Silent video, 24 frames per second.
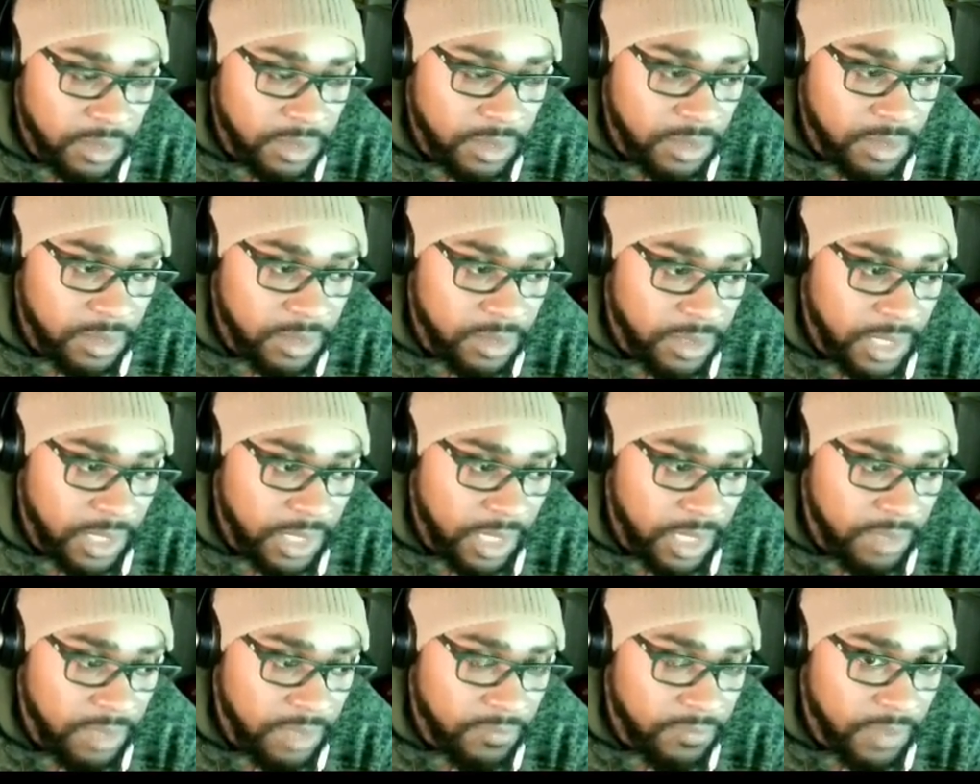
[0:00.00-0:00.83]
You're
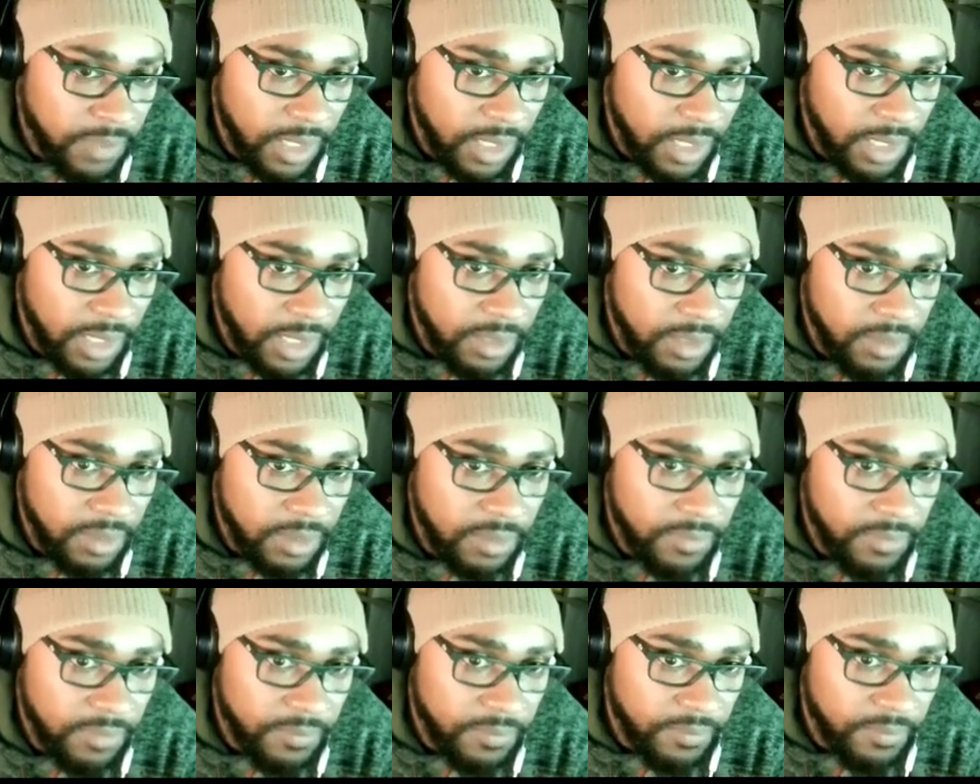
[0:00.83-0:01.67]
kind of like,
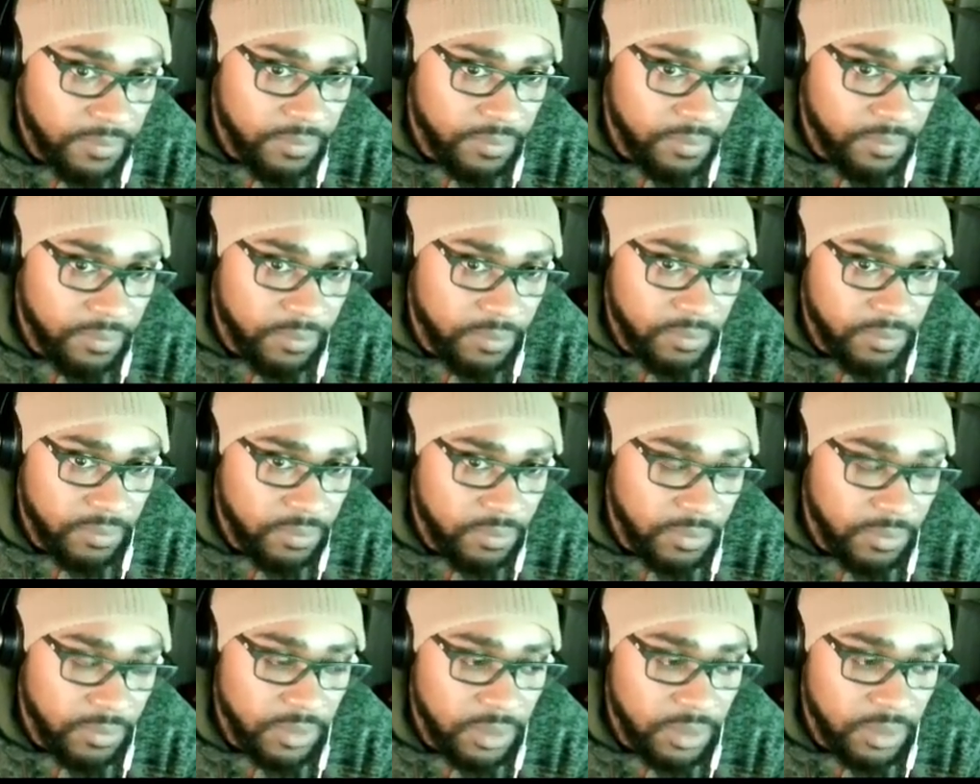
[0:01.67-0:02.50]

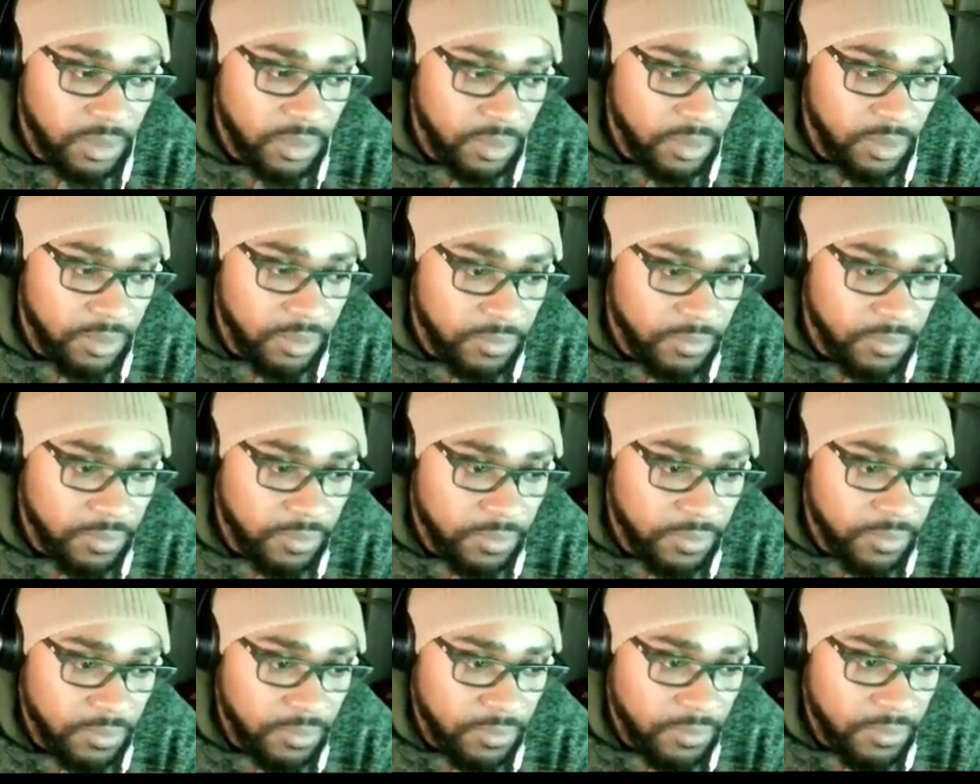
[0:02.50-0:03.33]

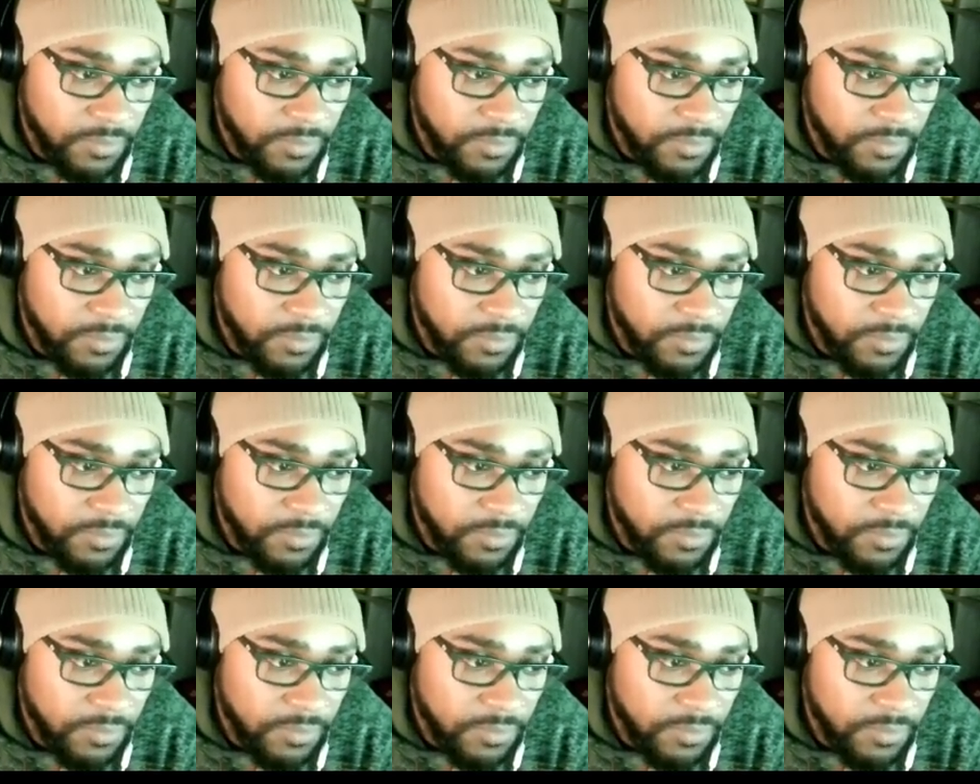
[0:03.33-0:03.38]
you